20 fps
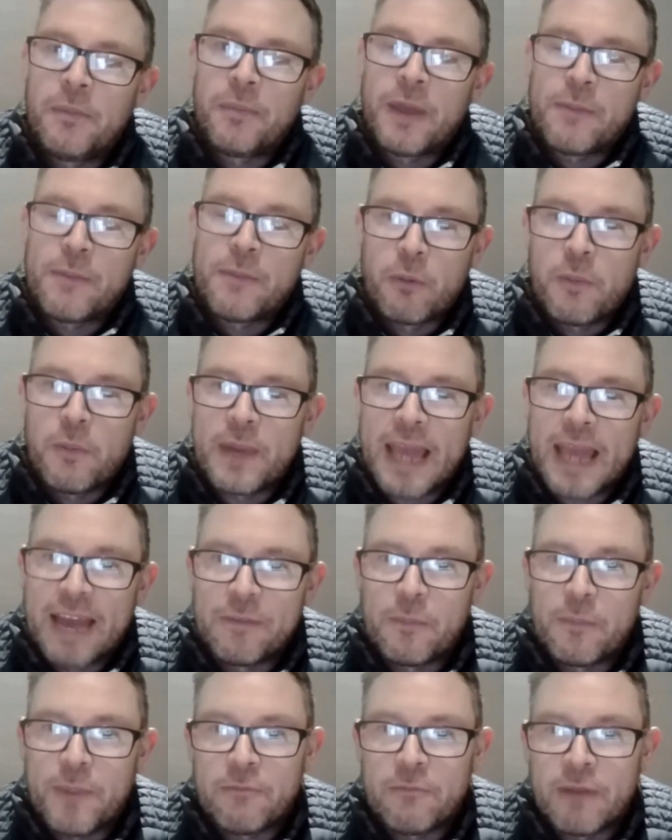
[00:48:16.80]
they probably
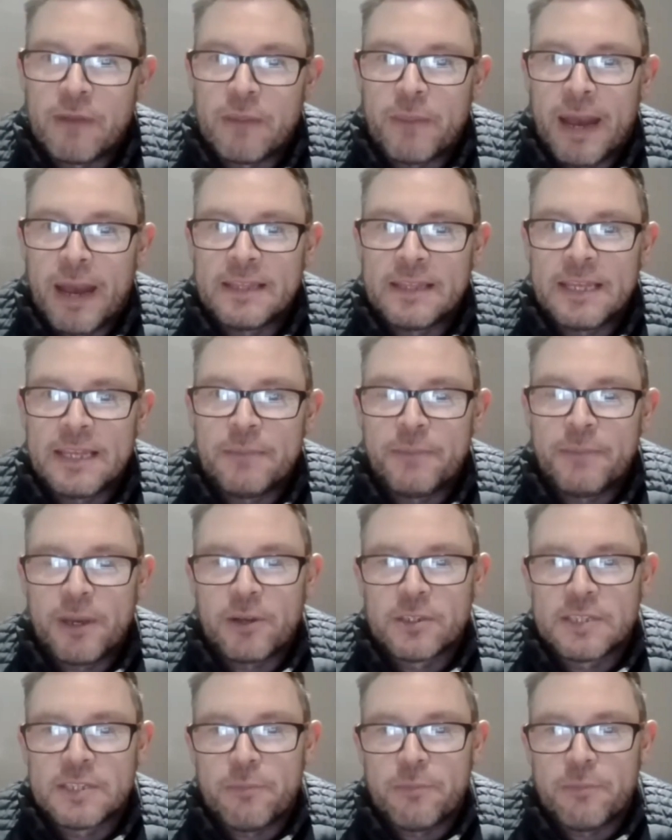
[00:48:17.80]
haven't been rebanded
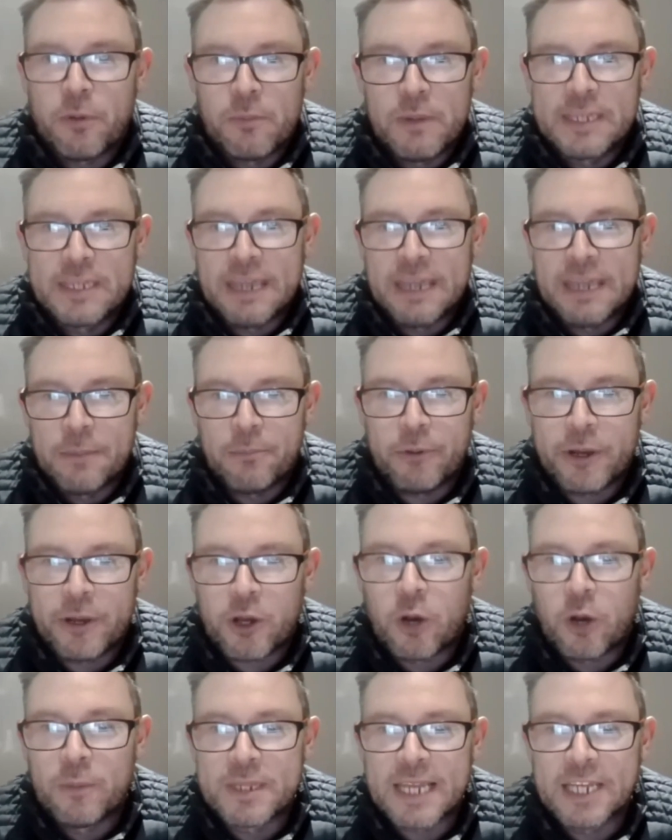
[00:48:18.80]
because they're probably temporary
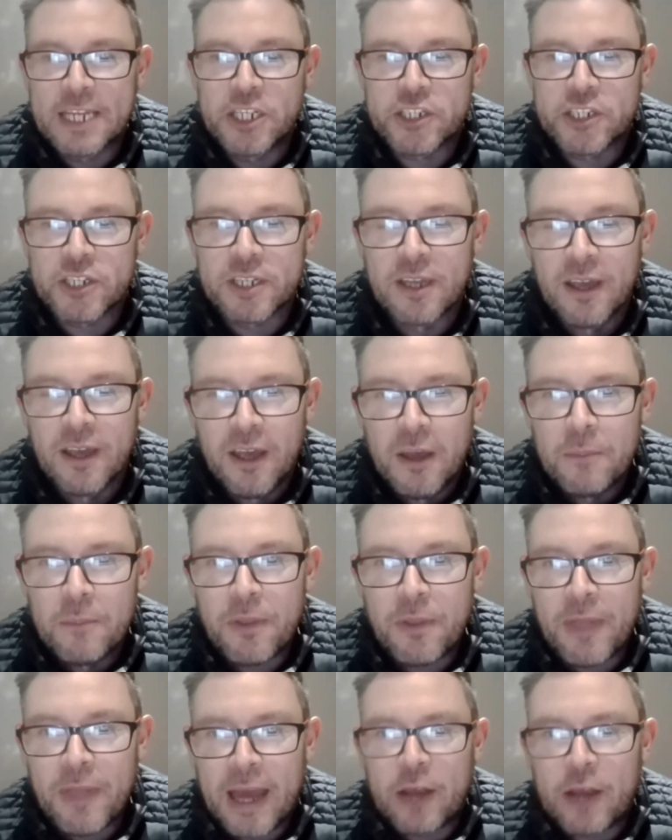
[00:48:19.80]
accommodation.
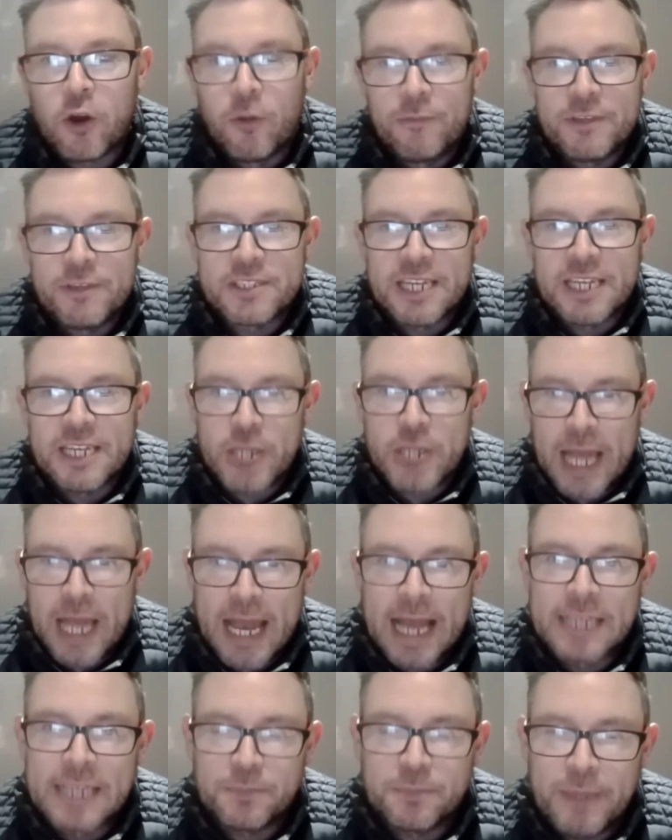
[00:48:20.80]
But that conversation
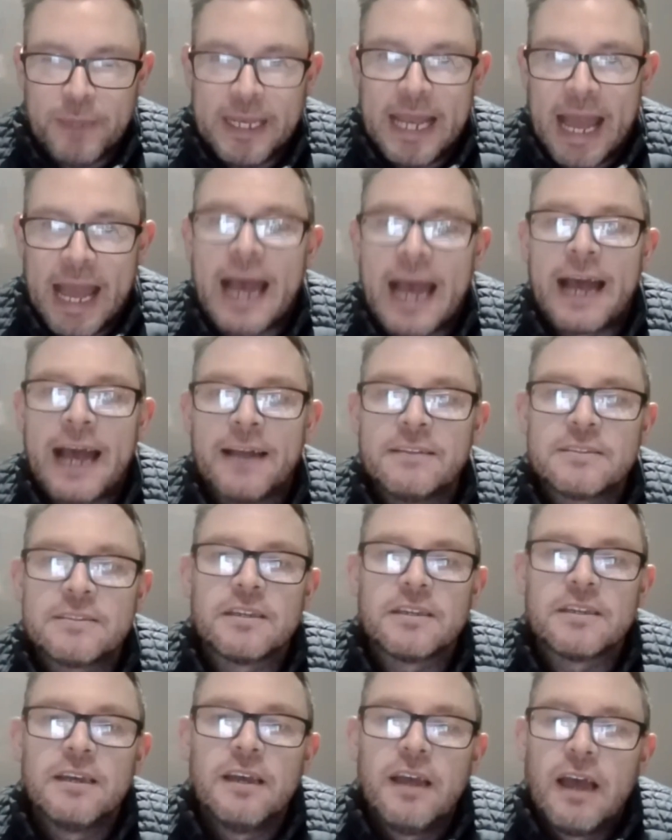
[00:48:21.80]
has been had
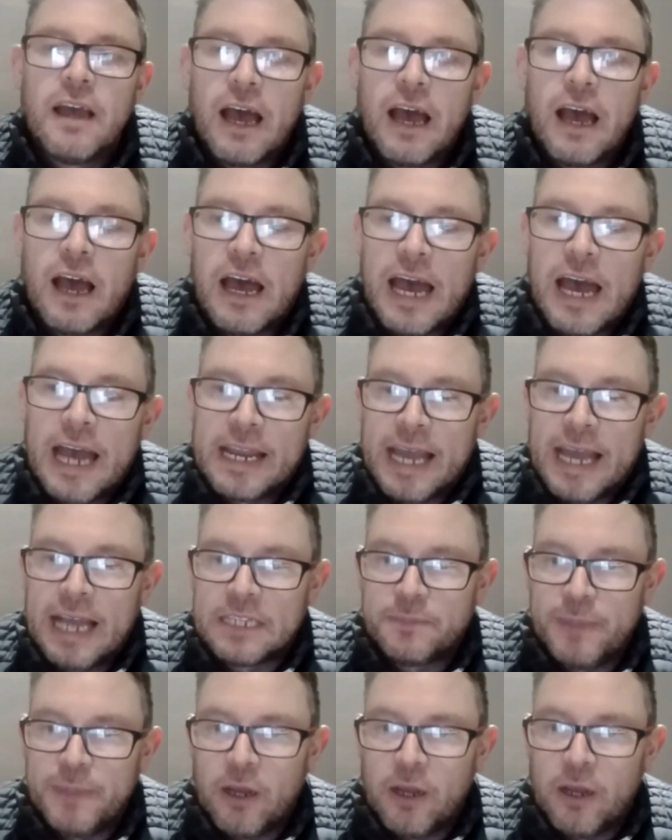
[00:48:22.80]
and
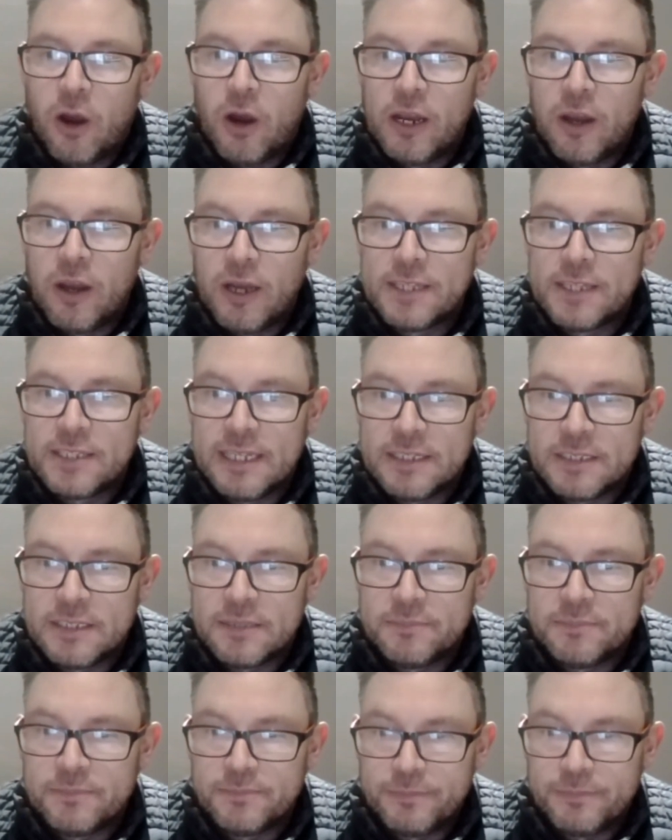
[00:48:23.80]
has been highlighted.
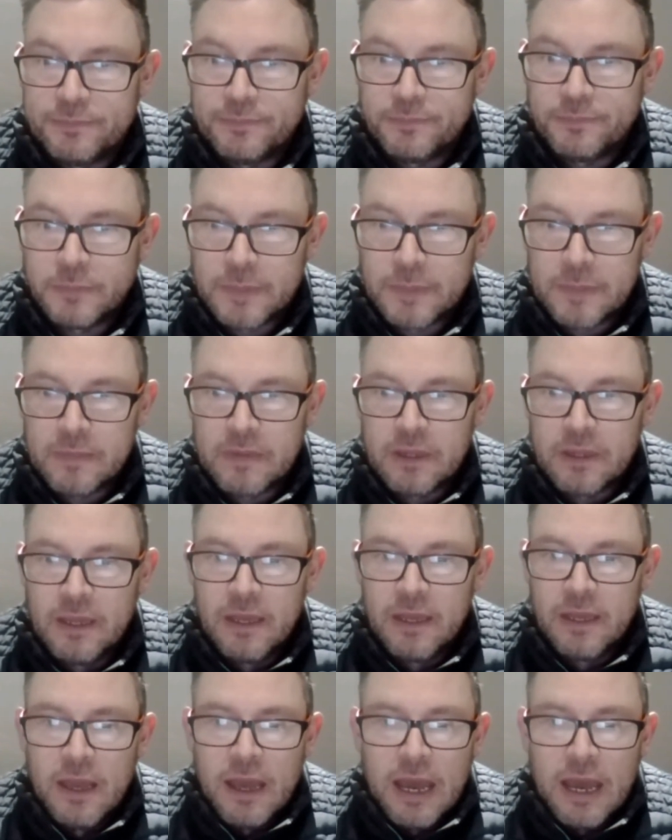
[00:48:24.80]

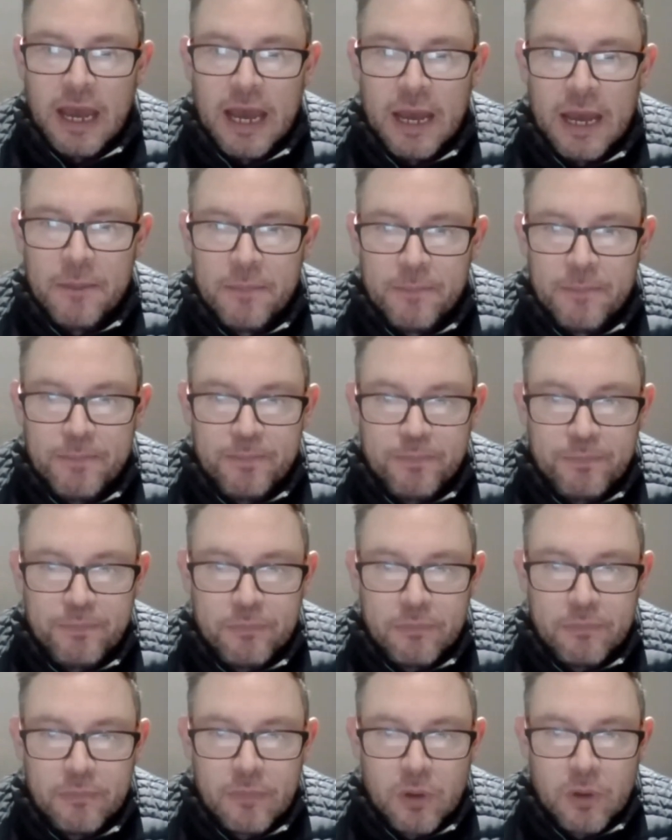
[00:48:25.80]

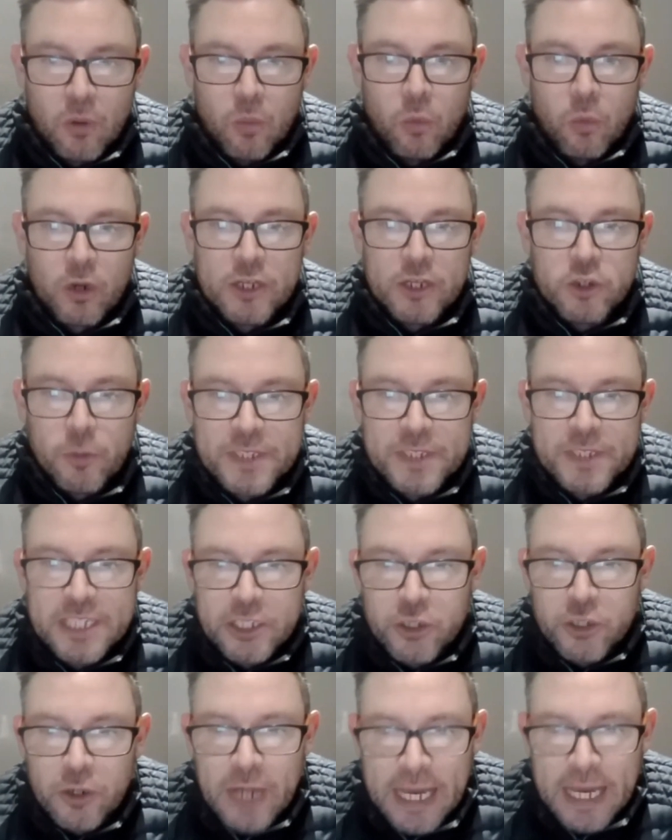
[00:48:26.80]
What is your
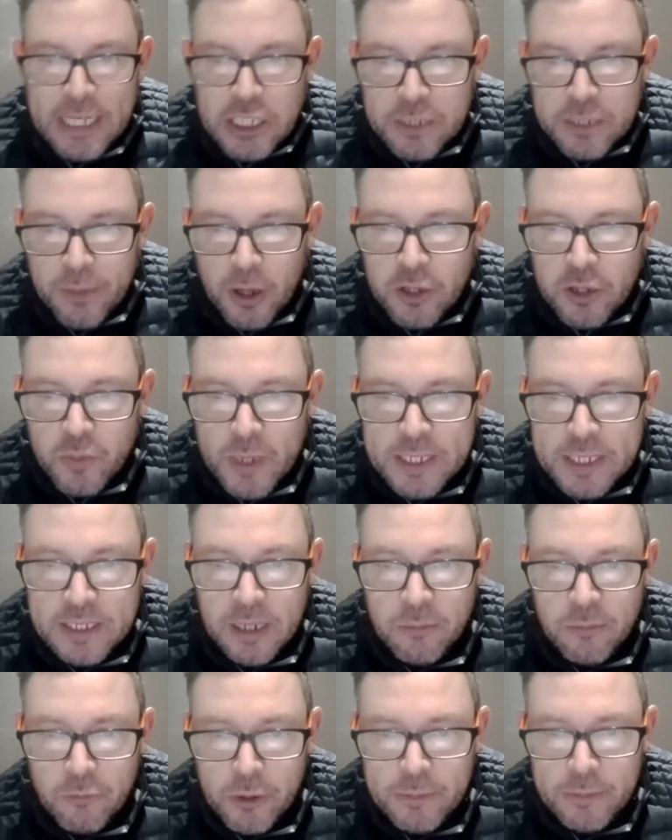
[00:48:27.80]
position on HMOs where
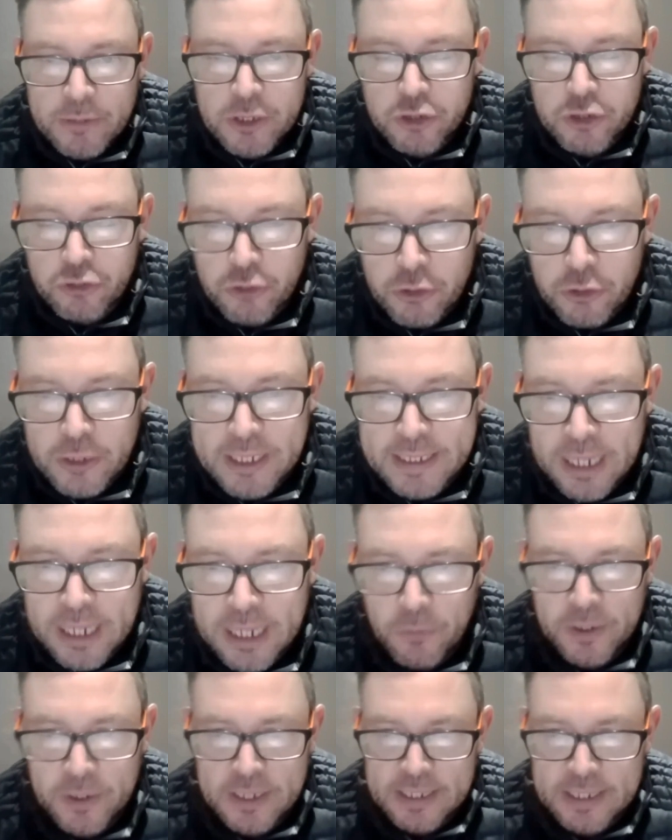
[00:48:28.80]
some rooms are truly
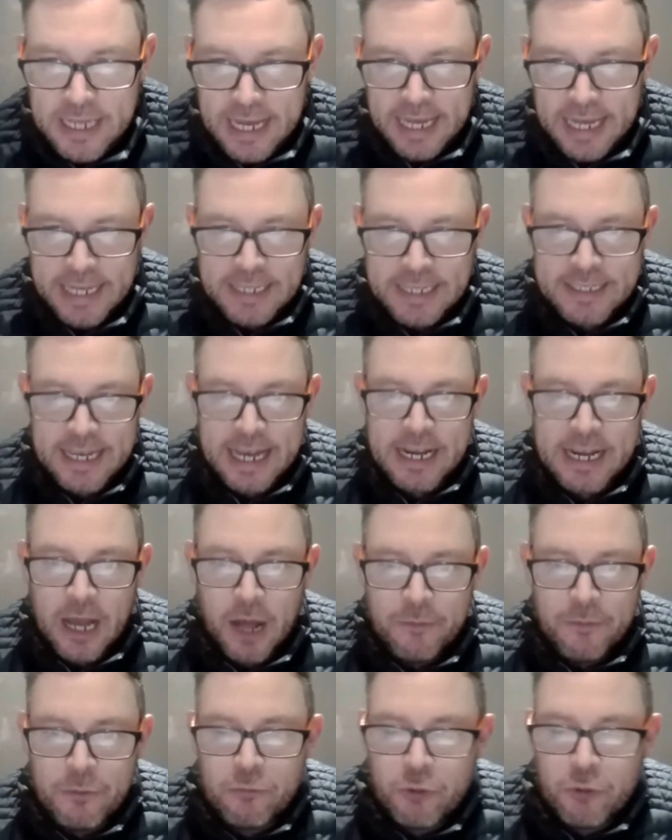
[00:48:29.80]
self-contained and
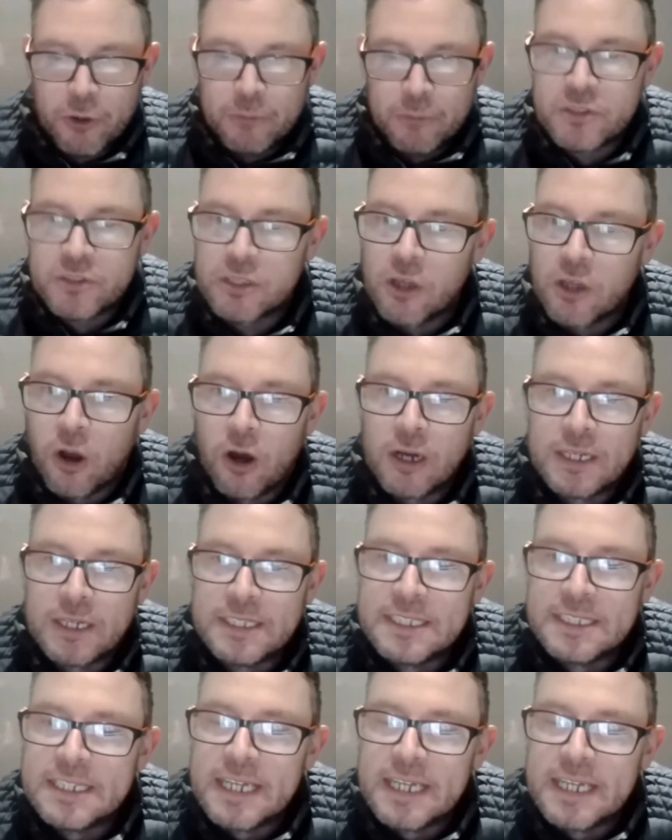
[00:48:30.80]
other rooms are not?